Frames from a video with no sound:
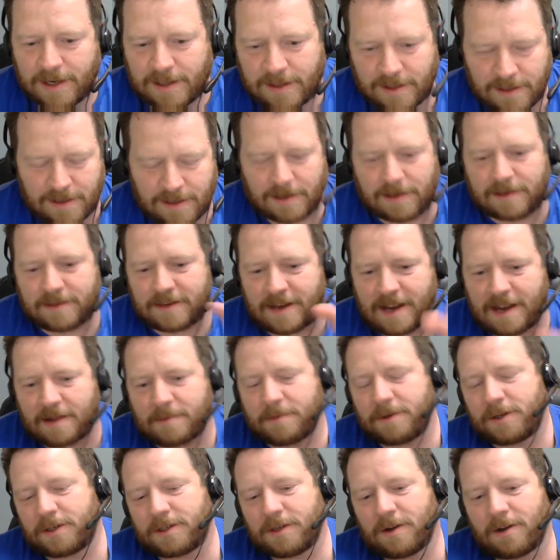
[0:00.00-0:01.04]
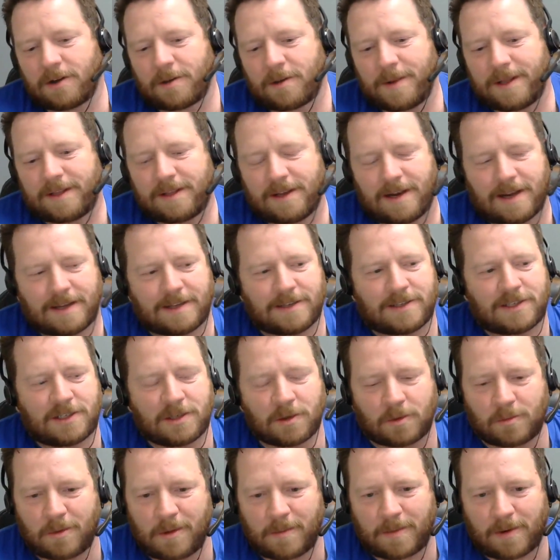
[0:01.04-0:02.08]
then, Zach, when you're talking about that, I can still
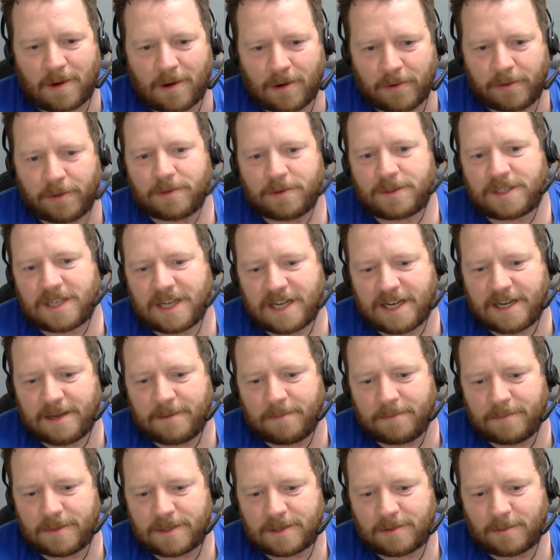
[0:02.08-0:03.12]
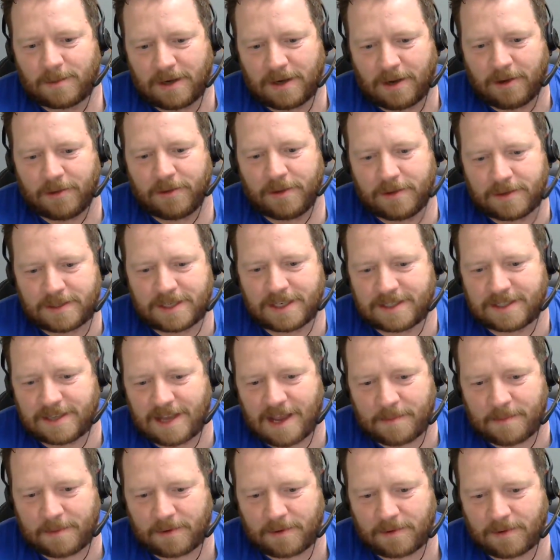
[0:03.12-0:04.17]
remember all those times when all those things
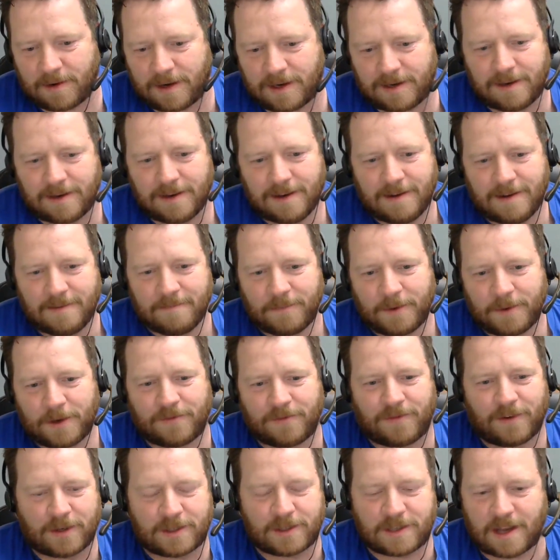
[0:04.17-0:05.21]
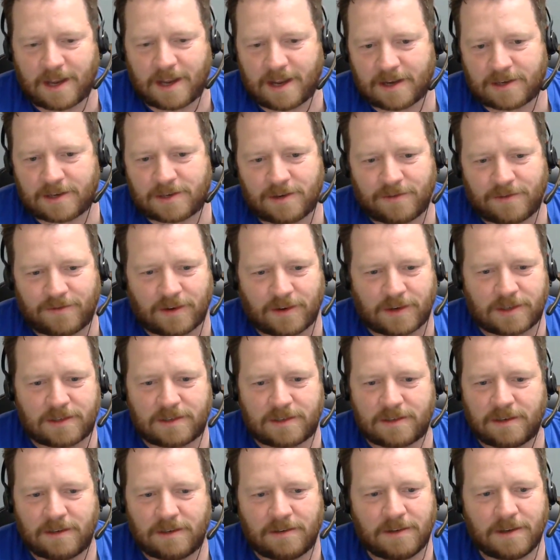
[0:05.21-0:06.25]
happened, right? Your first cache,
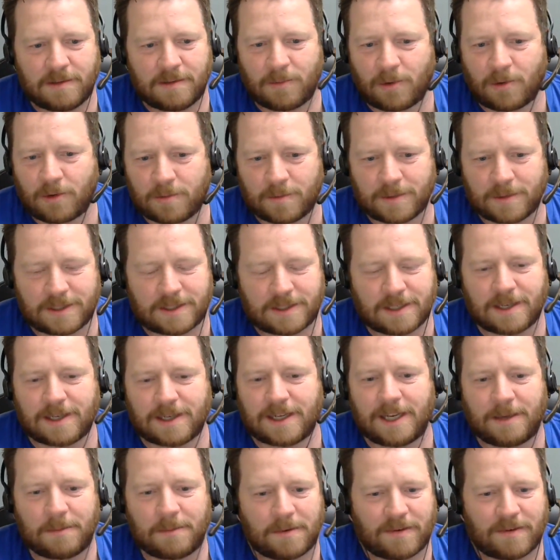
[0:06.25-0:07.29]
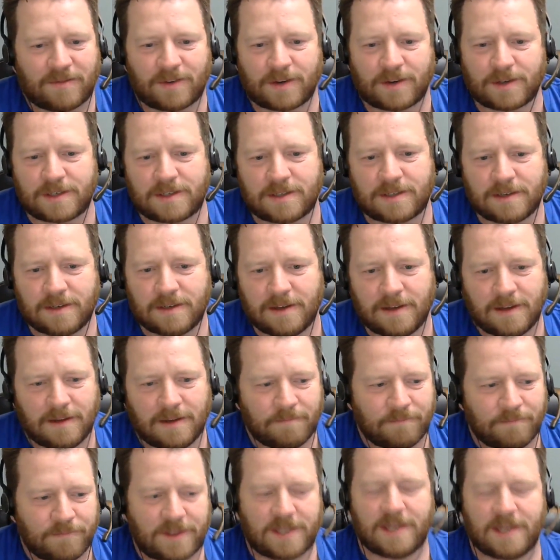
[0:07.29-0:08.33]
you get more than one type, your first
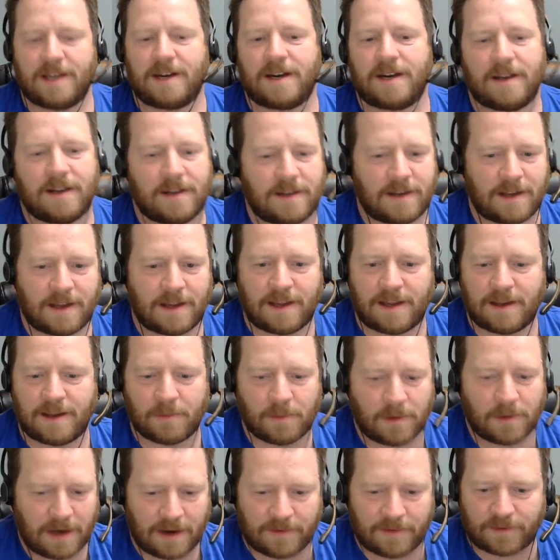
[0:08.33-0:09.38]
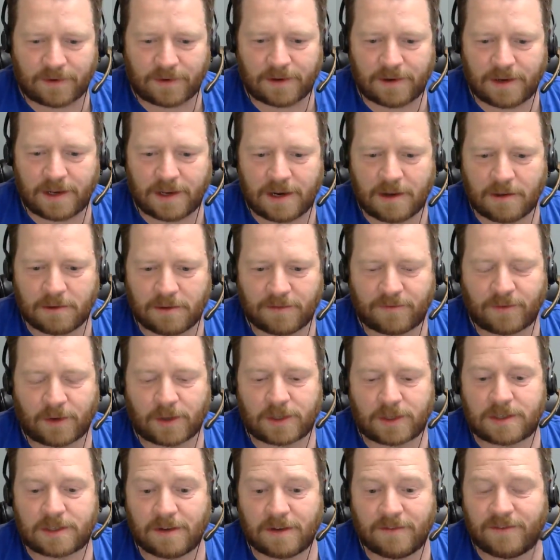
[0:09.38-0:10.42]
10 in a day, whatever, you know, the
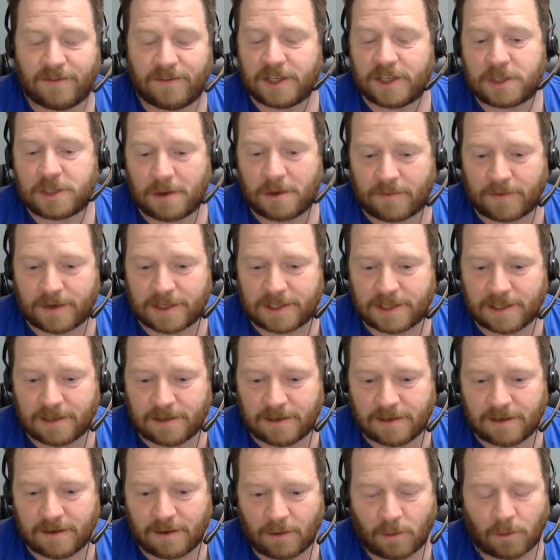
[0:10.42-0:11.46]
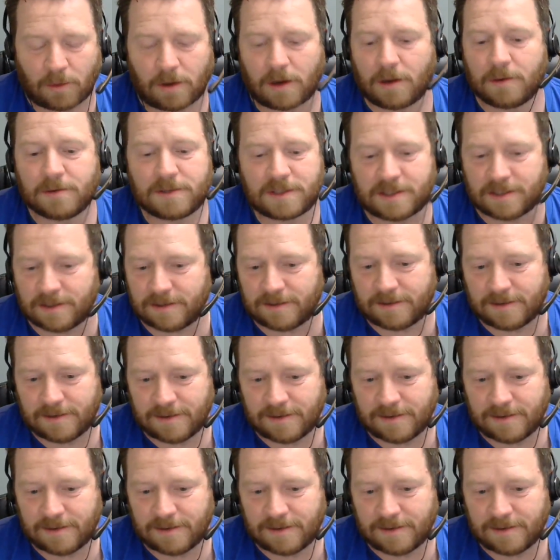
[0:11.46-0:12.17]
first event you ever attended or hosted.